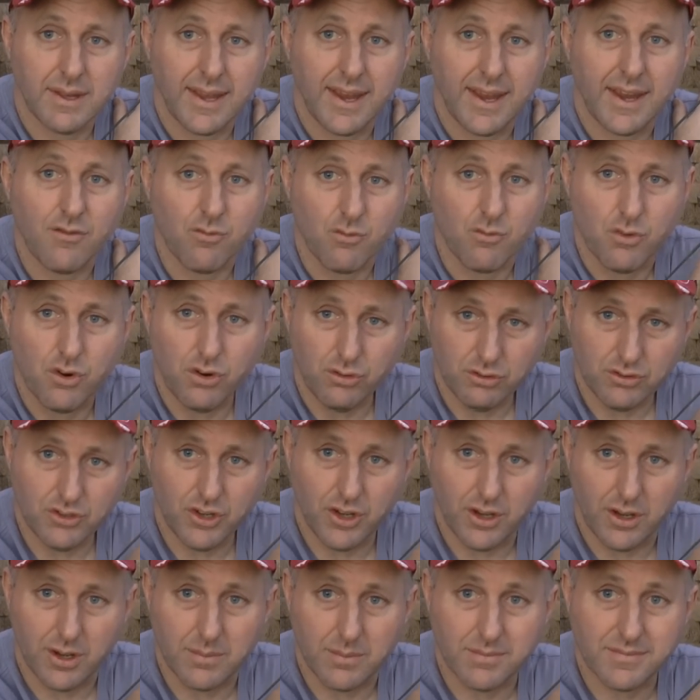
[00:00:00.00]
In real
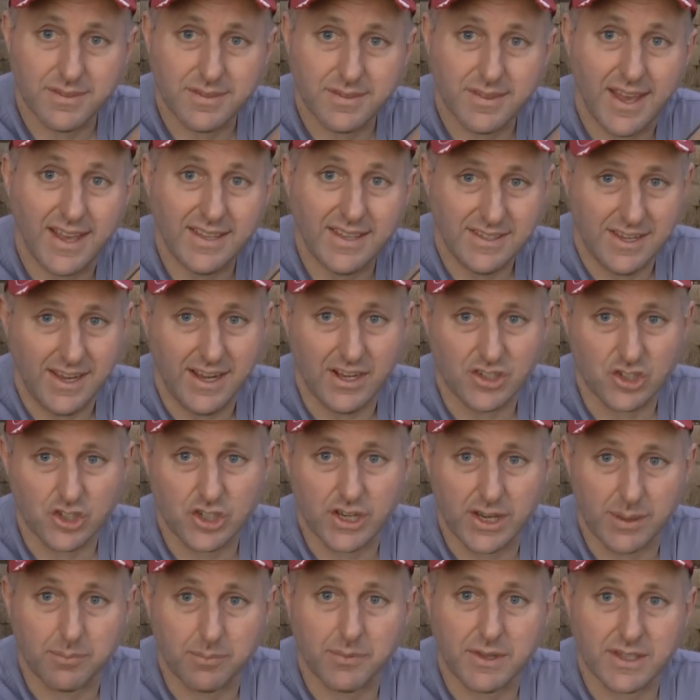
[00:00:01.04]
terms, that's how
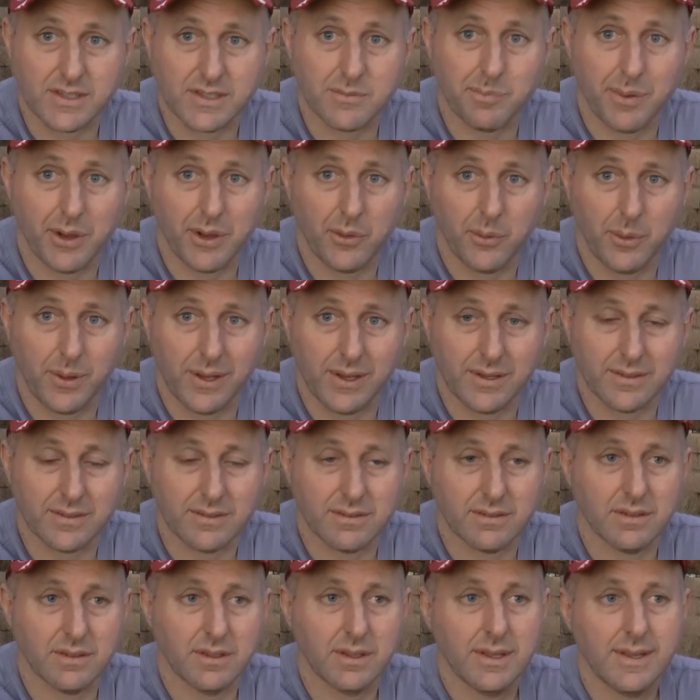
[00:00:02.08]
cheap this bow
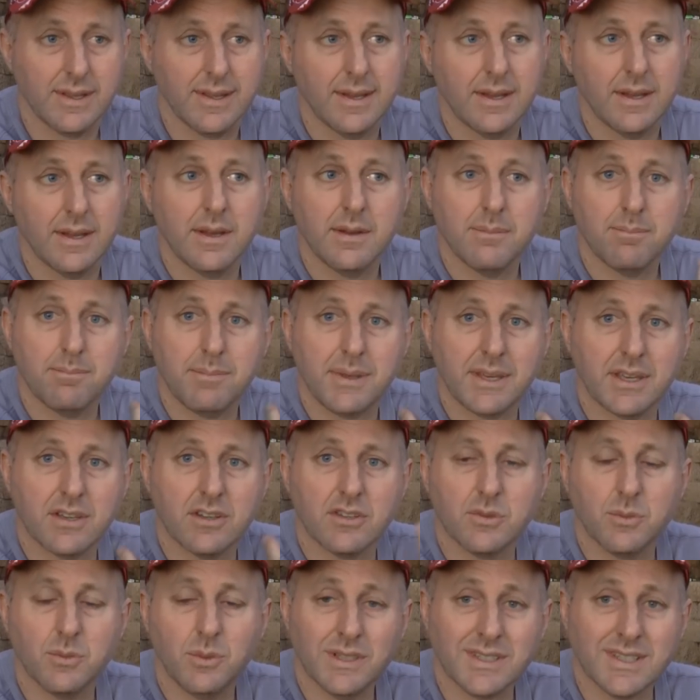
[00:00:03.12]
is.
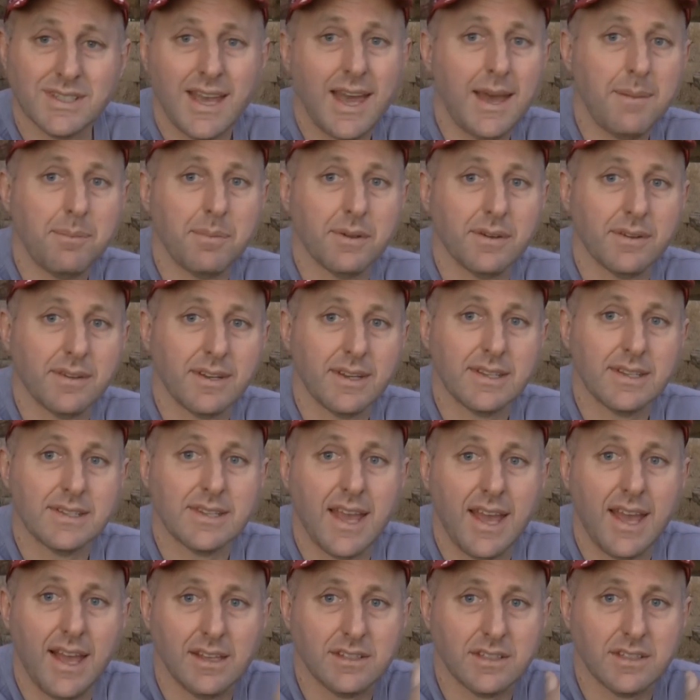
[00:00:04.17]
Because what's happened is
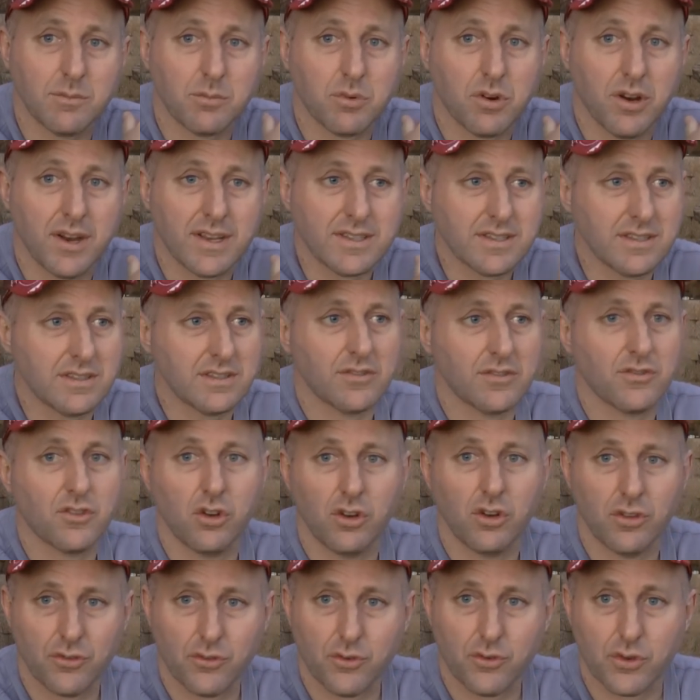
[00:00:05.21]
housing prices have
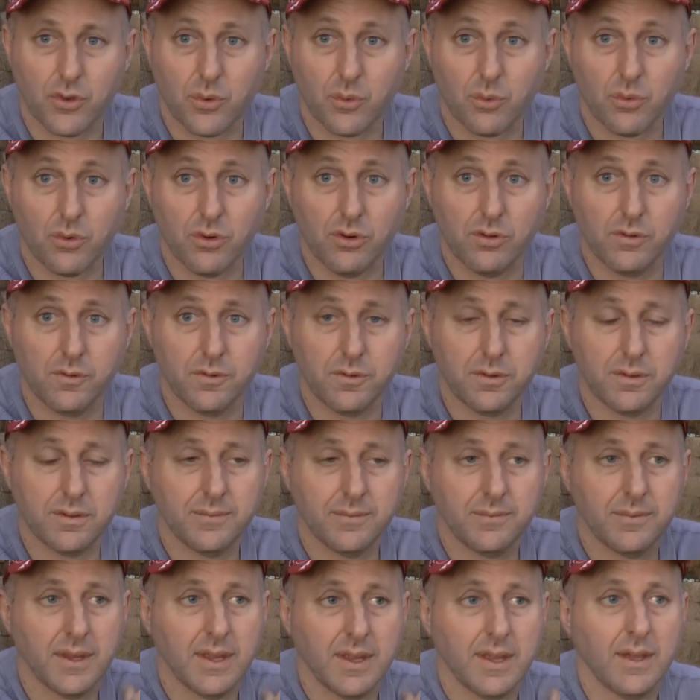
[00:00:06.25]
gone through the roof.
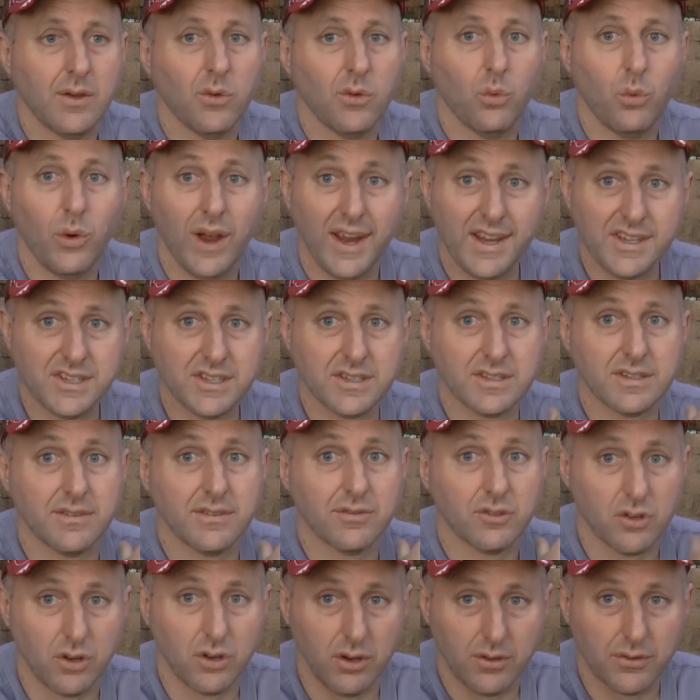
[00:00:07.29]
Wages
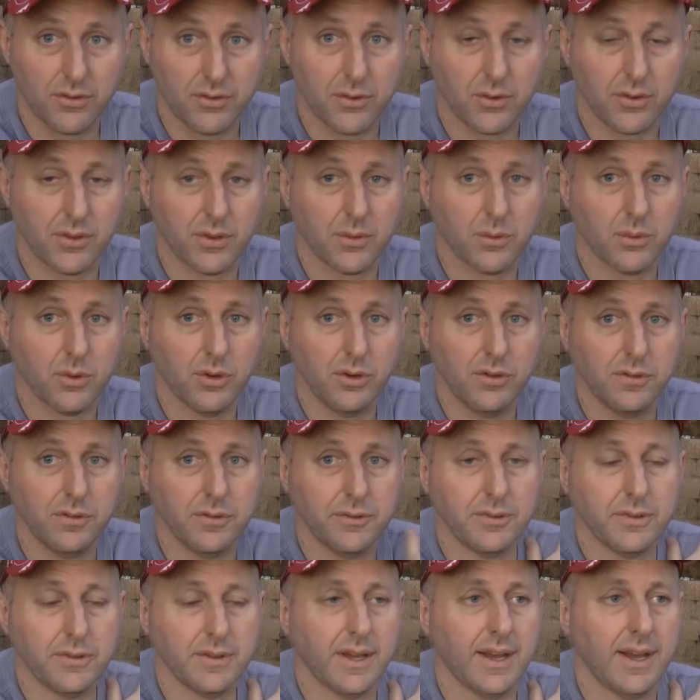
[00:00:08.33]
have gone through the roof.